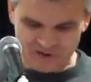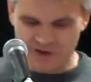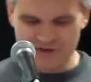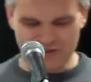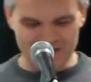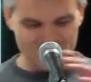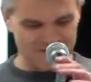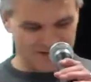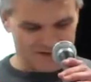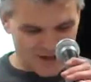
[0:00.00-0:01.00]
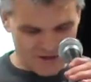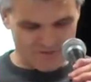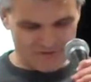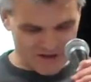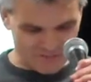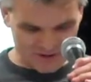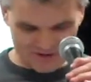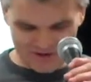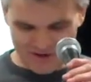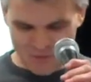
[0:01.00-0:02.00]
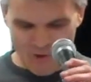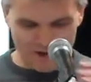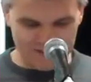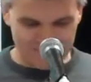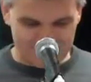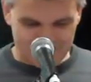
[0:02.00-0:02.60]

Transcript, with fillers: So here's another another famous uh, one.